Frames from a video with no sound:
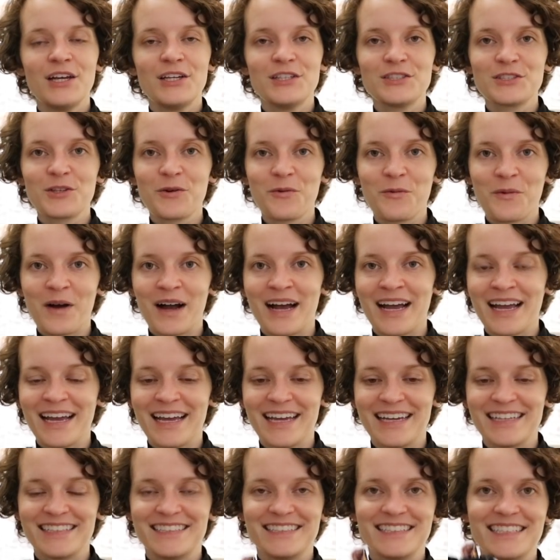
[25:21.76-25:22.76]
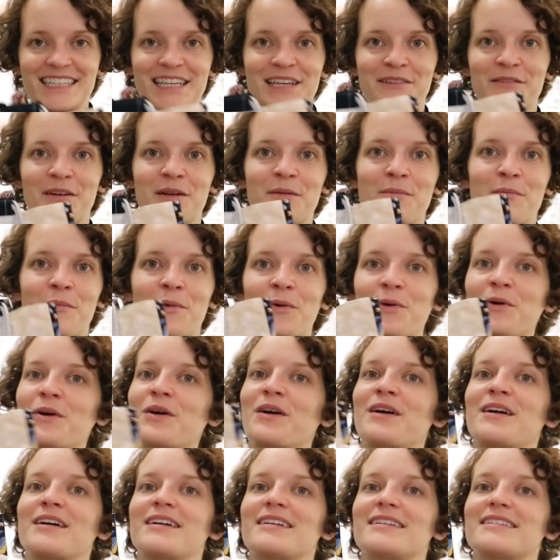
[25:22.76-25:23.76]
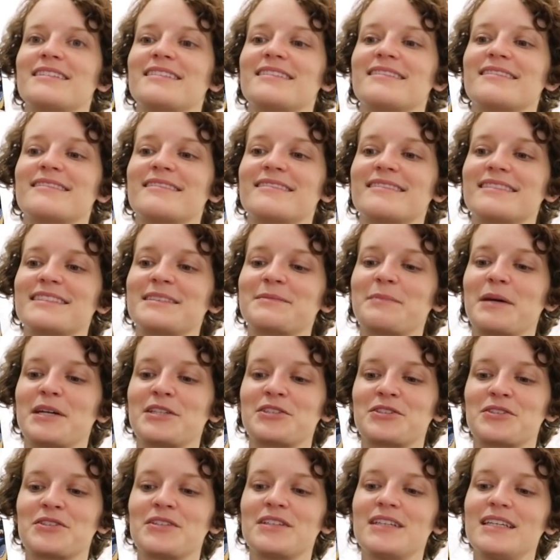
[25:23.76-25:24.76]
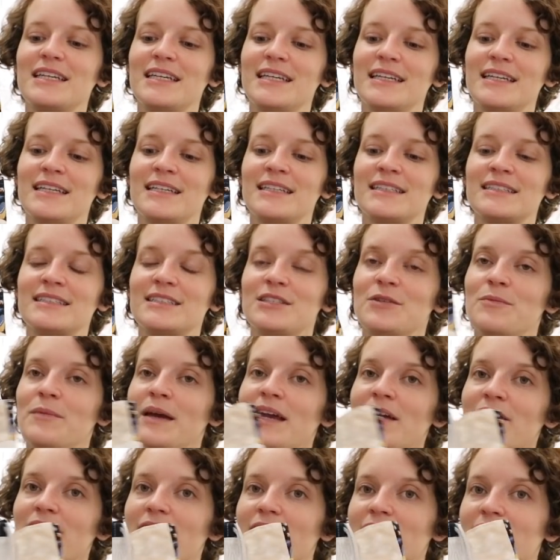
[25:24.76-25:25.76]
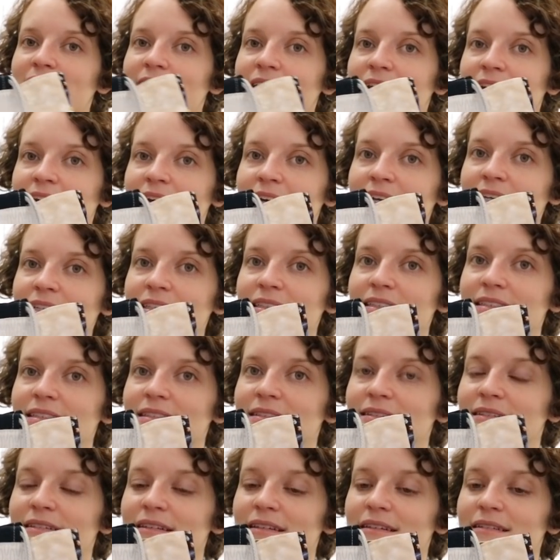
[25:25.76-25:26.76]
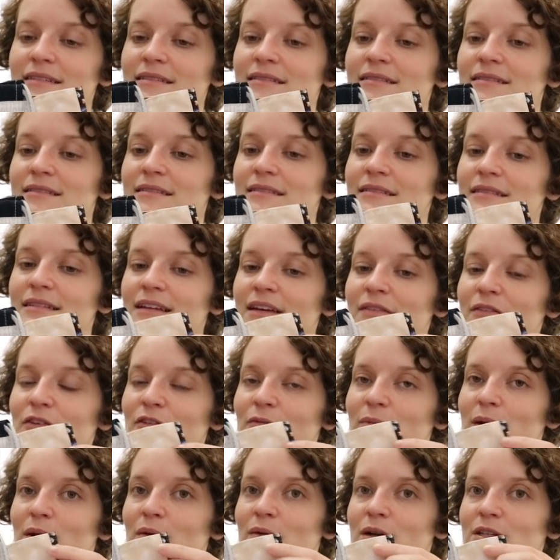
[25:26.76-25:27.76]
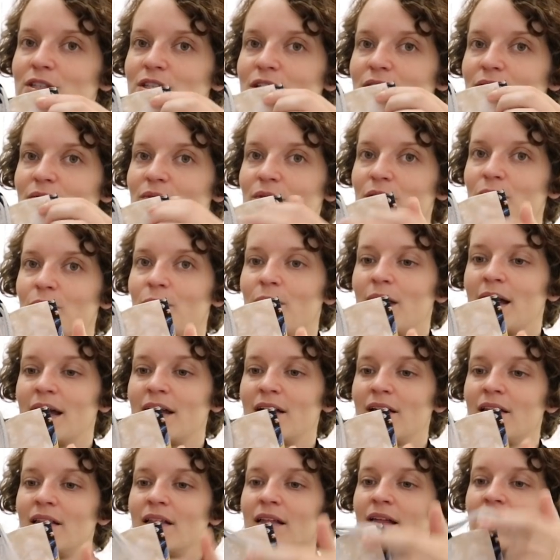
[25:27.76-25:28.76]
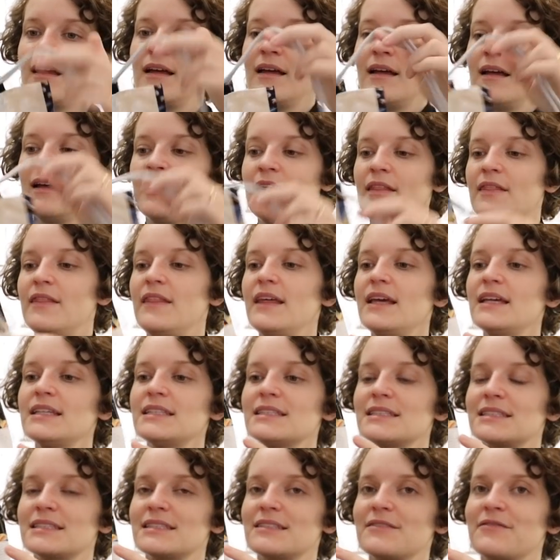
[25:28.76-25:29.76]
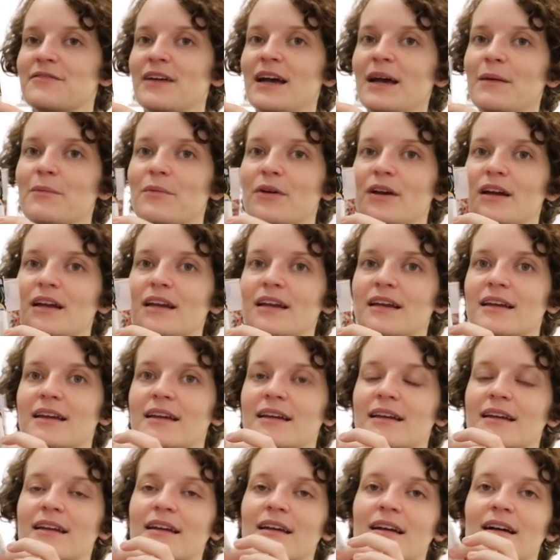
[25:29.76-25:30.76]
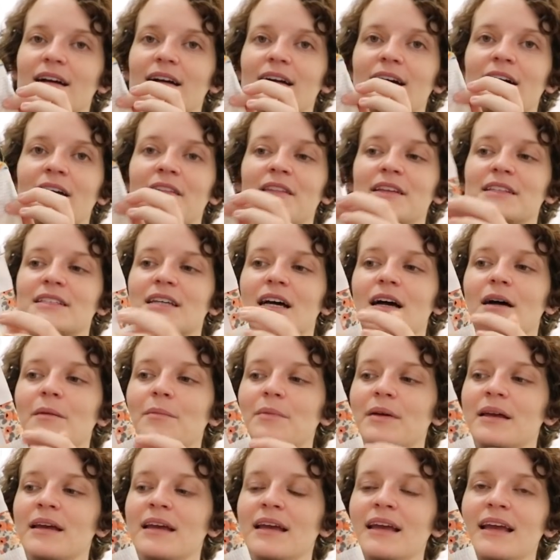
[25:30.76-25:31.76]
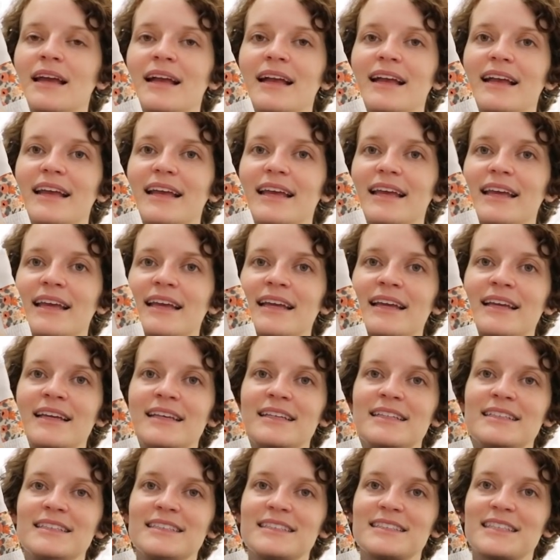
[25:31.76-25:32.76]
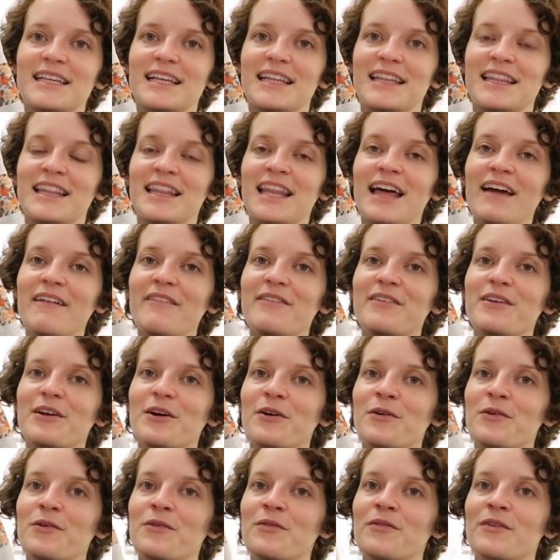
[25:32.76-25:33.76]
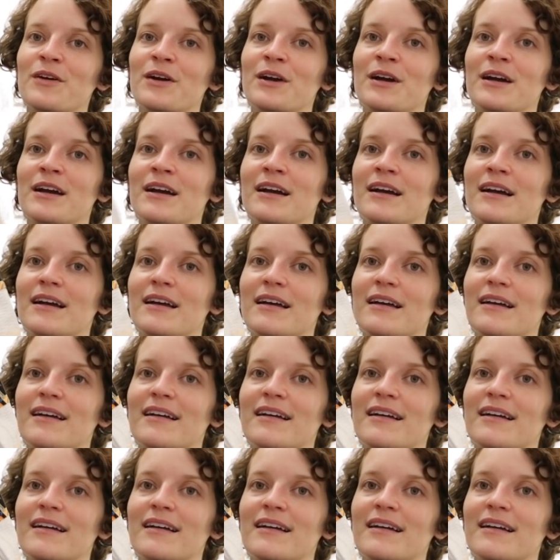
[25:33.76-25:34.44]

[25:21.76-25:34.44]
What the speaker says: So why it's even more special is you may recognize, if you've been watching for a while, this fabric on the top is leftover